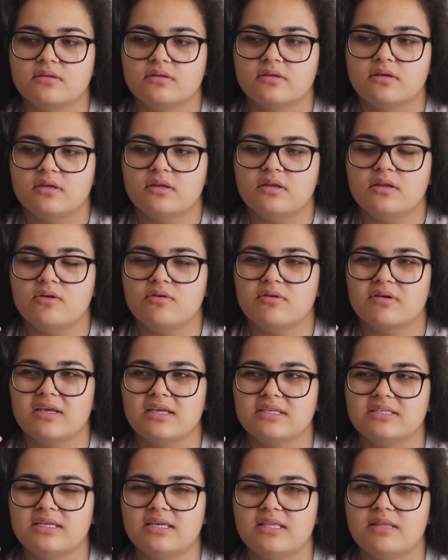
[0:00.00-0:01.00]
don't know, I
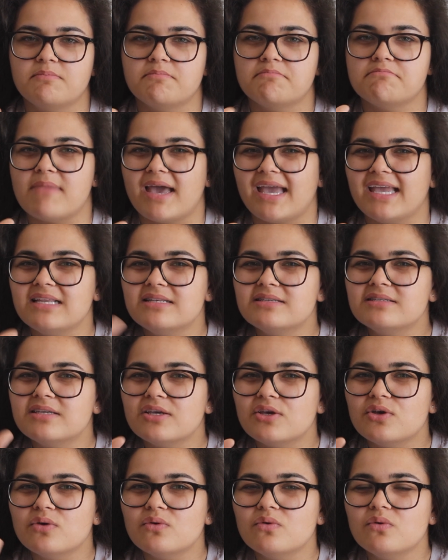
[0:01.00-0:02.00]
guess they're the main
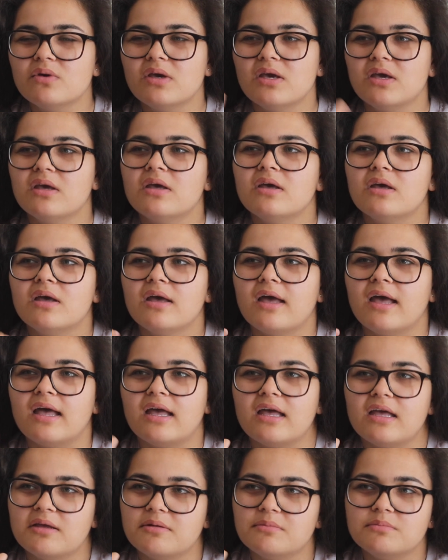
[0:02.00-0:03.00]
two.
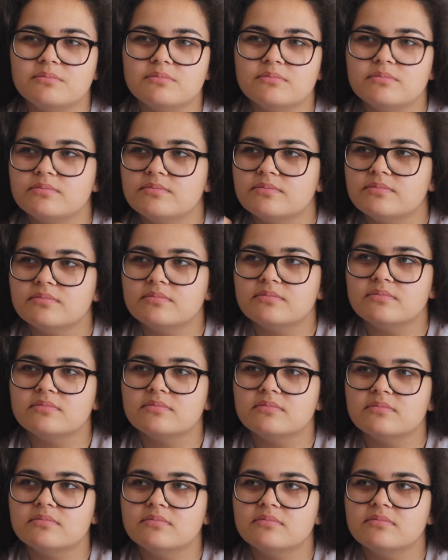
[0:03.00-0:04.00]

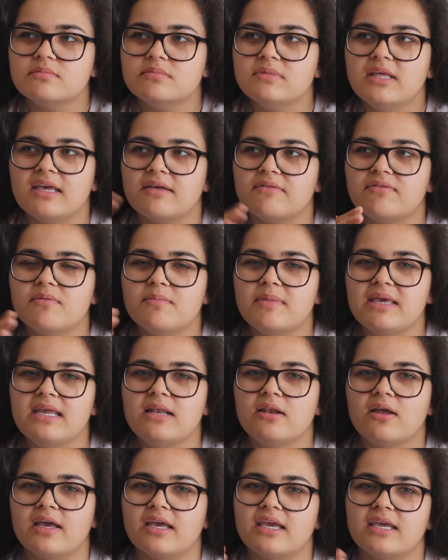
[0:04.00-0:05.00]
Yeah, for me,
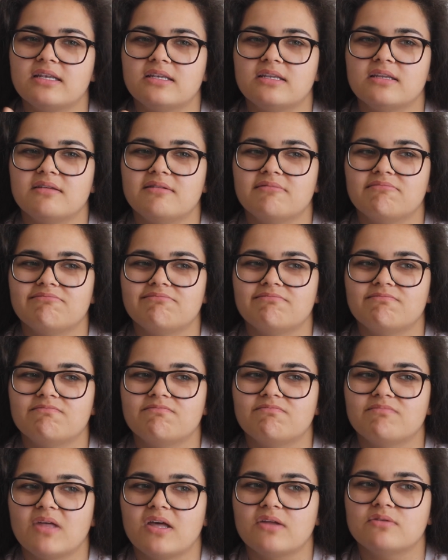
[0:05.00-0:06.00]
like,
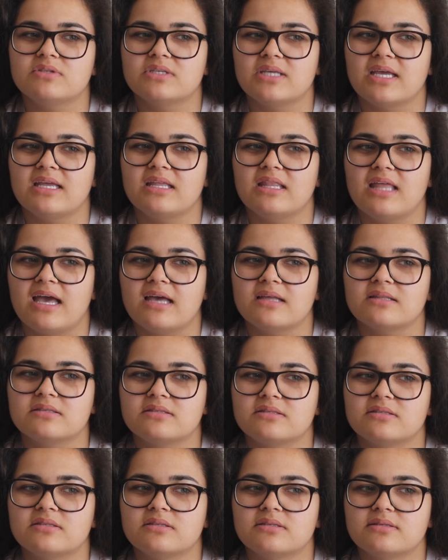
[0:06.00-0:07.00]
I'd say
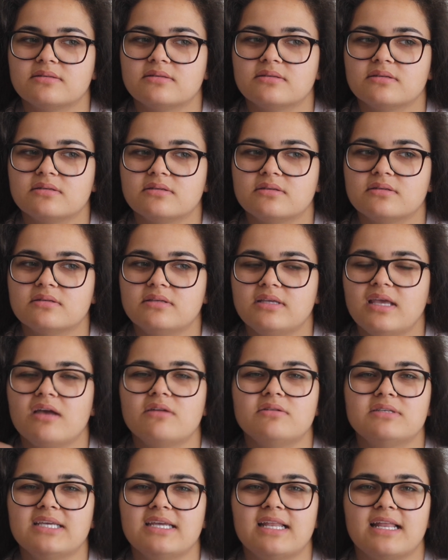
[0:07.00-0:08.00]
that's
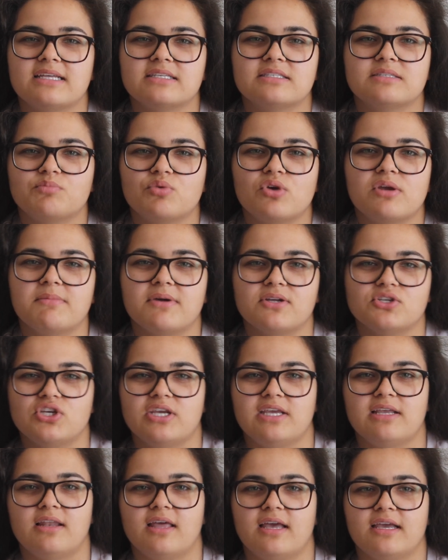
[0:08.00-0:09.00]
pretty much
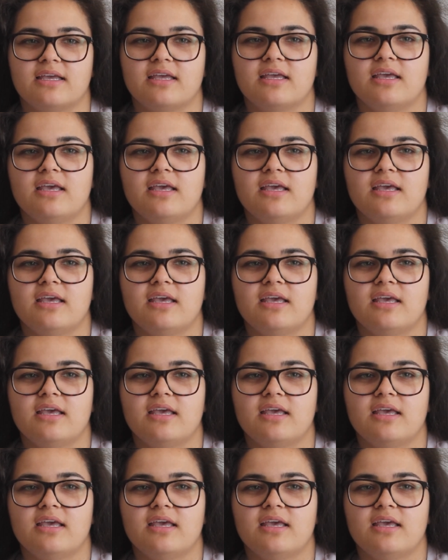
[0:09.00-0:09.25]
it. Like,